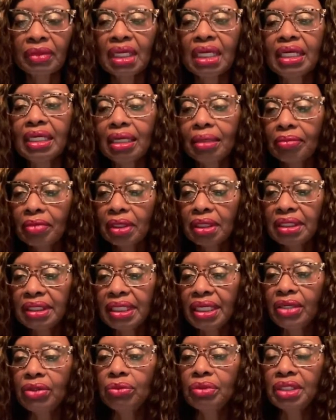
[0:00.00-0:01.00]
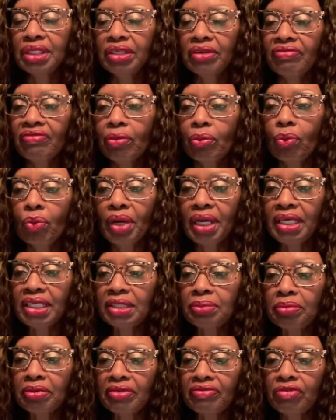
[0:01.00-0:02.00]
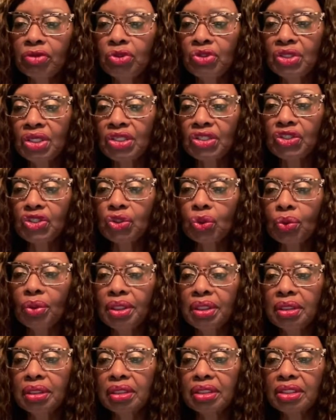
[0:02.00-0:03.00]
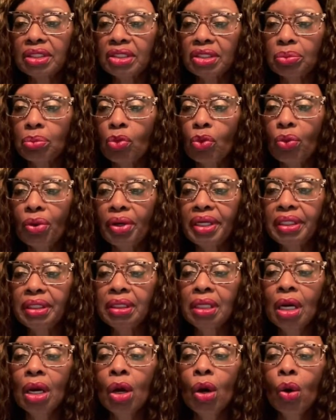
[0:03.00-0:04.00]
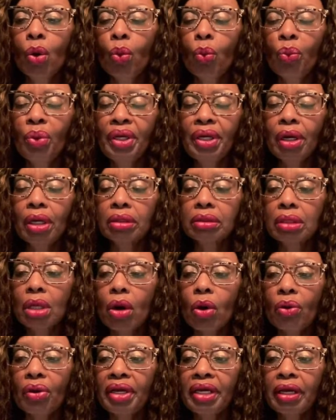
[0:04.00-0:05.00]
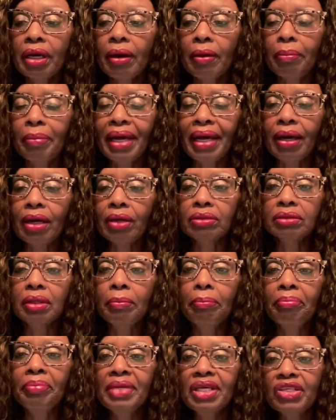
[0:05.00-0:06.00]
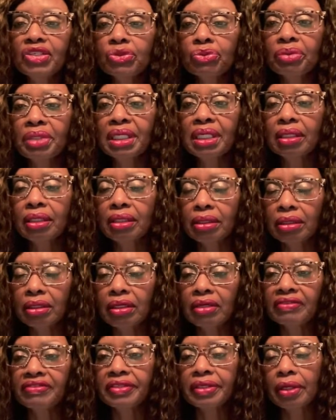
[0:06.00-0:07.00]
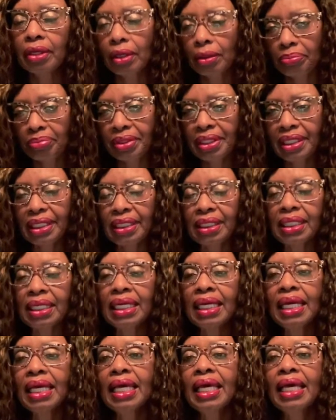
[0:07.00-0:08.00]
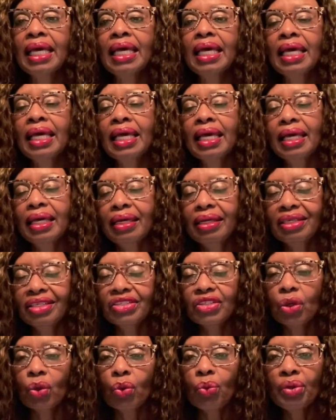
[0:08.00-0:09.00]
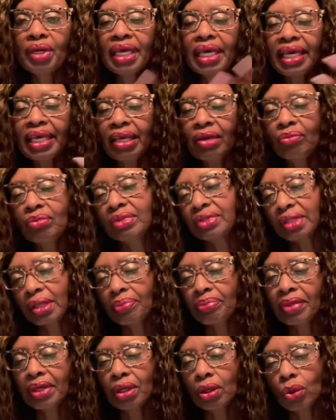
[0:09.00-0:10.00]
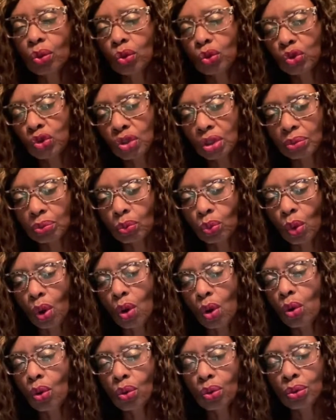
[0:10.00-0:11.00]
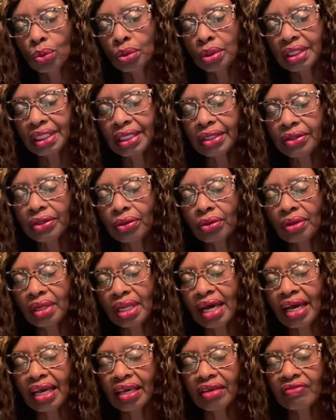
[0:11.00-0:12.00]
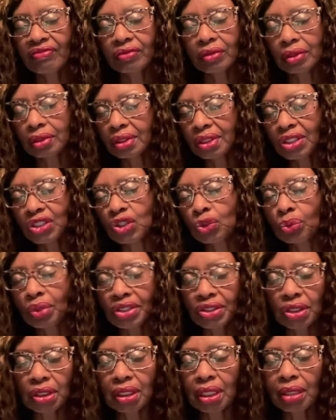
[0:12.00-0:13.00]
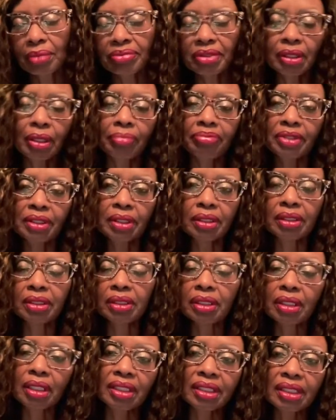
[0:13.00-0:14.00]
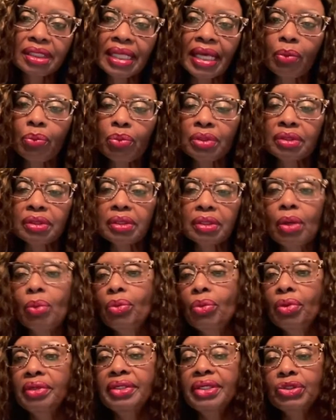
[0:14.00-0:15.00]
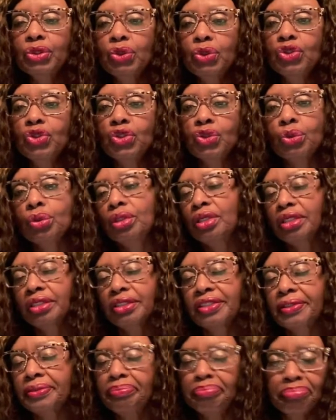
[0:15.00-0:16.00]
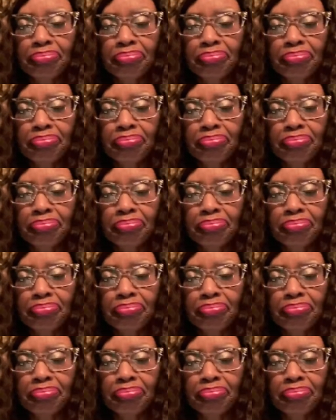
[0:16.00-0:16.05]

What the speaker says: And I'm going to tell you in different ways. But if you just joined us this morning, we are talking about misery loves company. And it's okay when something goes wrong in your life, or a situation comes up, to discuss that with someone that you trust.